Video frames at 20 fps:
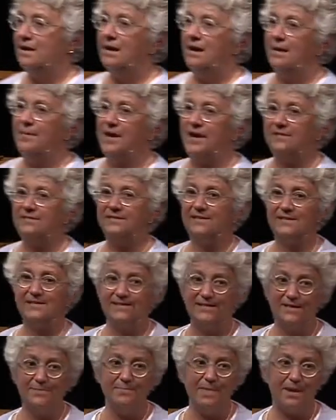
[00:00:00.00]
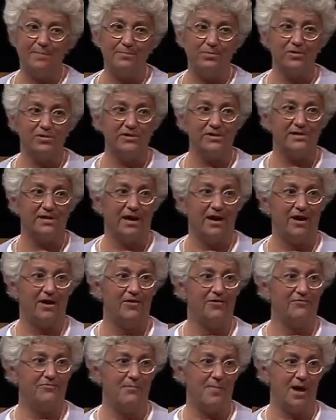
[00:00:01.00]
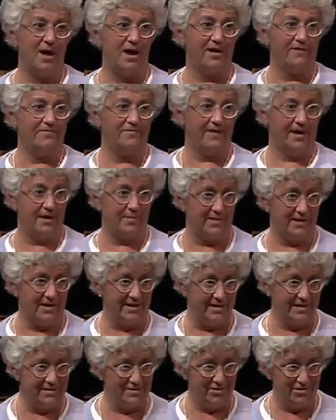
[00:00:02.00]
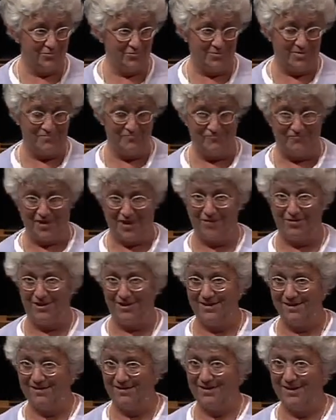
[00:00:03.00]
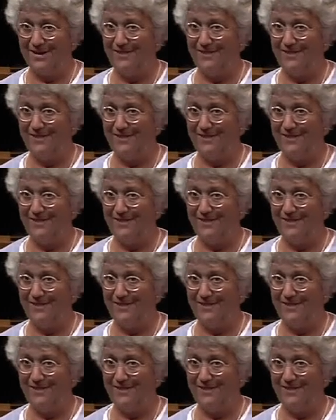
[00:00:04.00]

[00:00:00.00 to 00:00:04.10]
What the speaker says: About 60 members of my family, who've been very,